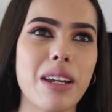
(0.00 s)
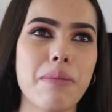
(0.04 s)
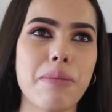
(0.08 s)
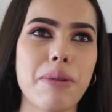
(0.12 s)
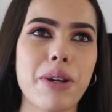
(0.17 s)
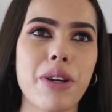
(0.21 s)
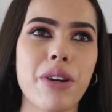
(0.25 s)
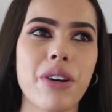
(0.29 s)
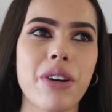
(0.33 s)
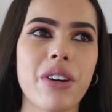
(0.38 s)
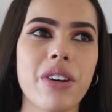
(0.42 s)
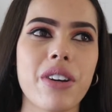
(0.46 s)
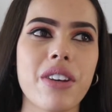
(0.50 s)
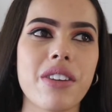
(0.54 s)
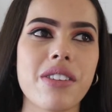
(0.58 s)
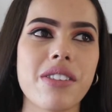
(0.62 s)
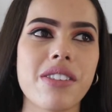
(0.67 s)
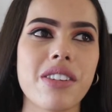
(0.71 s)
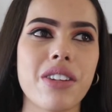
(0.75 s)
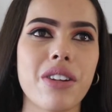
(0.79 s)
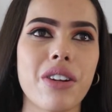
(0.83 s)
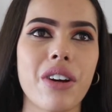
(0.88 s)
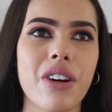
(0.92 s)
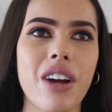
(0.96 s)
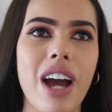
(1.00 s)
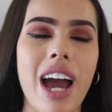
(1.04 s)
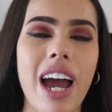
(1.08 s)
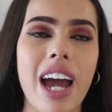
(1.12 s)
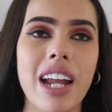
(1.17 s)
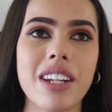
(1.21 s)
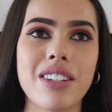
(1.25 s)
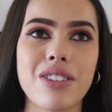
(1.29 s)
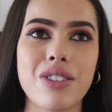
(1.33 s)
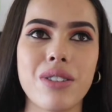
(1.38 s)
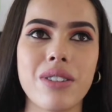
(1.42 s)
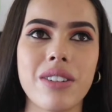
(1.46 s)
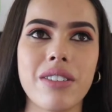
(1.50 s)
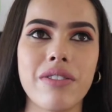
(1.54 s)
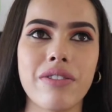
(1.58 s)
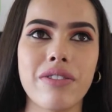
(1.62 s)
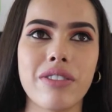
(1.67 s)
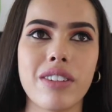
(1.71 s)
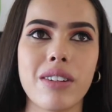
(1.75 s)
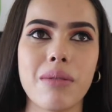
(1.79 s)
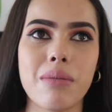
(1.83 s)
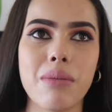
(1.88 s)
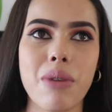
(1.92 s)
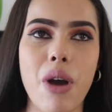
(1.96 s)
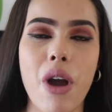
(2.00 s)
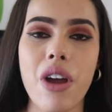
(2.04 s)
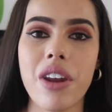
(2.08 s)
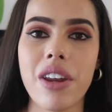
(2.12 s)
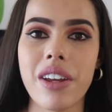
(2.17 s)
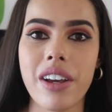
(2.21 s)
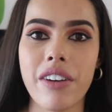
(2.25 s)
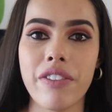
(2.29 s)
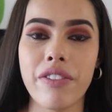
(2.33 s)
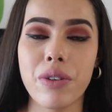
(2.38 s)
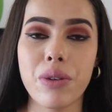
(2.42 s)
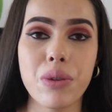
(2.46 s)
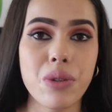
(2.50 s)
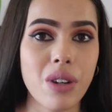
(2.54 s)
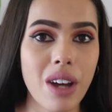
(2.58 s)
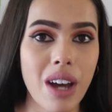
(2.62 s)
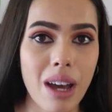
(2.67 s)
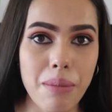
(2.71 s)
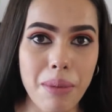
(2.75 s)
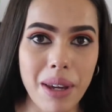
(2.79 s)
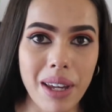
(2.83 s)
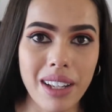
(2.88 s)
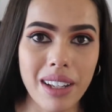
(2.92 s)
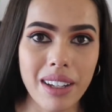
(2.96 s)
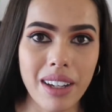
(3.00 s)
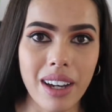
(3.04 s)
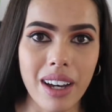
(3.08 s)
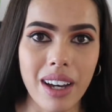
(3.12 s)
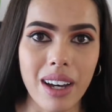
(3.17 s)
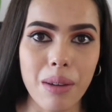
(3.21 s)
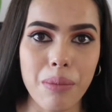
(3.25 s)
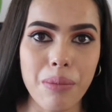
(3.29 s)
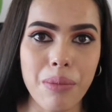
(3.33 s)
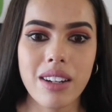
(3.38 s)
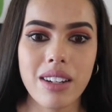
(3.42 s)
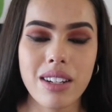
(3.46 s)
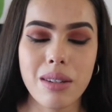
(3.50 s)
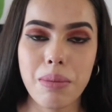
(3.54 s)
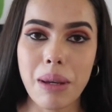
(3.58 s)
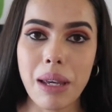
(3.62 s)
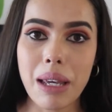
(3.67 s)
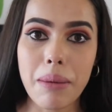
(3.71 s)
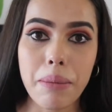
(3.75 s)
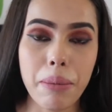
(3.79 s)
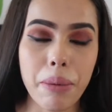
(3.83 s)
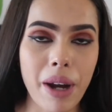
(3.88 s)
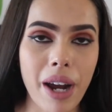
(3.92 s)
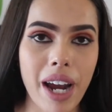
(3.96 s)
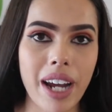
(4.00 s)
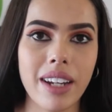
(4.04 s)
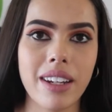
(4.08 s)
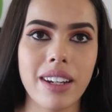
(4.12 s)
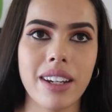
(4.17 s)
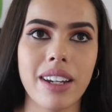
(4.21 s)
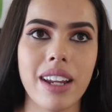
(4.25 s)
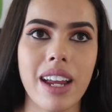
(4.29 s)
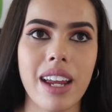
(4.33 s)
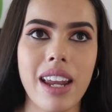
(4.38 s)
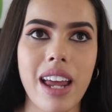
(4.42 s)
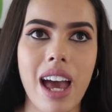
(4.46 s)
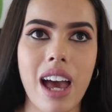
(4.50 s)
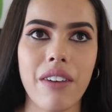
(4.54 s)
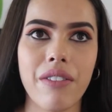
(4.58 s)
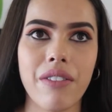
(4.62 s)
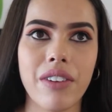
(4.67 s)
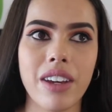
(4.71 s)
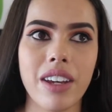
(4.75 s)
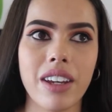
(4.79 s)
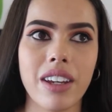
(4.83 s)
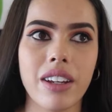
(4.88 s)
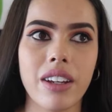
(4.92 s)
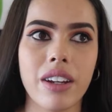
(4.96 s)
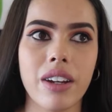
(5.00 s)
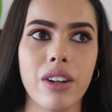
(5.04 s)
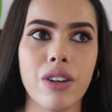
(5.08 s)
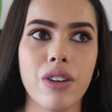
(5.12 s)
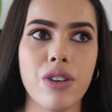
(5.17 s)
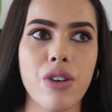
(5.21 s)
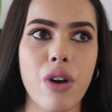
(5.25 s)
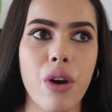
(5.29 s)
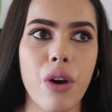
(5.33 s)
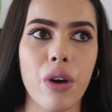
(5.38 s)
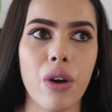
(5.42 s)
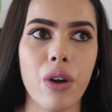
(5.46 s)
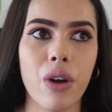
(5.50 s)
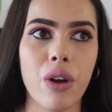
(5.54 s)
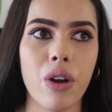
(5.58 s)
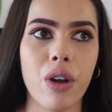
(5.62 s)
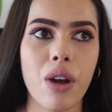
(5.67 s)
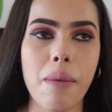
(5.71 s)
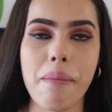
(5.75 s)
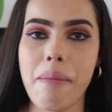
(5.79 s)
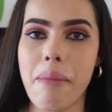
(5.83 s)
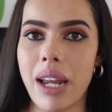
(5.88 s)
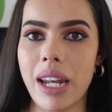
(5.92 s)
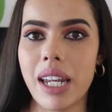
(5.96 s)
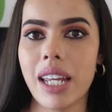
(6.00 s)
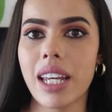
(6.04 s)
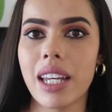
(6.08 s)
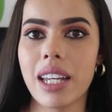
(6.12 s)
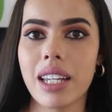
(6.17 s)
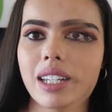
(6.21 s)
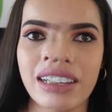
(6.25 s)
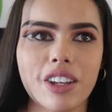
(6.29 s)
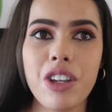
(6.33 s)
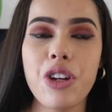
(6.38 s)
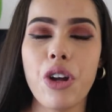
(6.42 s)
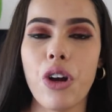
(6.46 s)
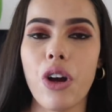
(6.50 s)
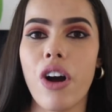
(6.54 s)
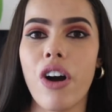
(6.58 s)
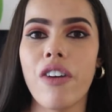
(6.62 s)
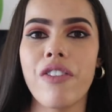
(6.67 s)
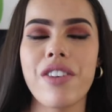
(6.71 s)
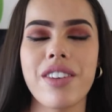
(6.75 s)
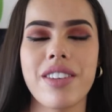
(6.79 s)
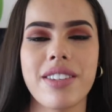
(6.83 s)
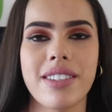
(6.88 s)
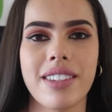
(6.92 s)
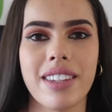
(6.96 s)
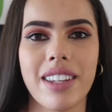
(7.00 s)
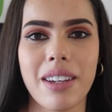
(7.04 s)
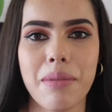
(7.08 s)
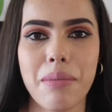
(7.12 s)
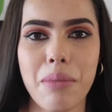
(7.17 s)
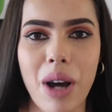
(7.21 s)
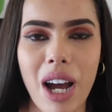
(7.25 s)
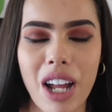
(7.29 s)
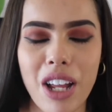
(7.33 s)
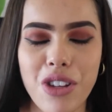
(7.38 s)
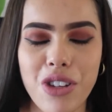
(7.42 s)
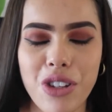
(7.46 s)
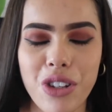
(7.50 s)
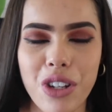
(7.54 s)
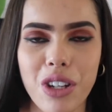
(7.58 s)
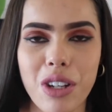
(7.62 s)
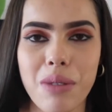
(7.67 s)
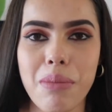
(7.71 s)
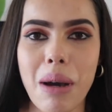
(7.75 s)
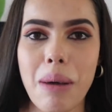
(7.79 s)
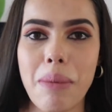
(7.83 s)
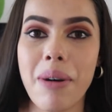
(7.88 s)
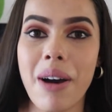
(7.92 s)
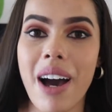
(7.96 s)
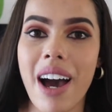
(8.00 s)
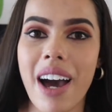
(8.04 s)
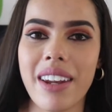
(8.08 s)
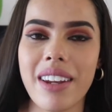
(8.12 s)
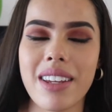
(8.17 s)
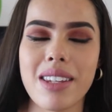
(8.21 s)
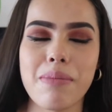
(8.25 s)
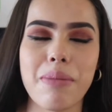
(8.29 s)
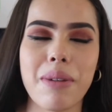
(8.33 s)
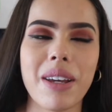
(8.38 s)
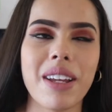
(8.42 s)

because I had gone from earning a full-time income to being pregnant and having no money. Obviously, mind you, my partner's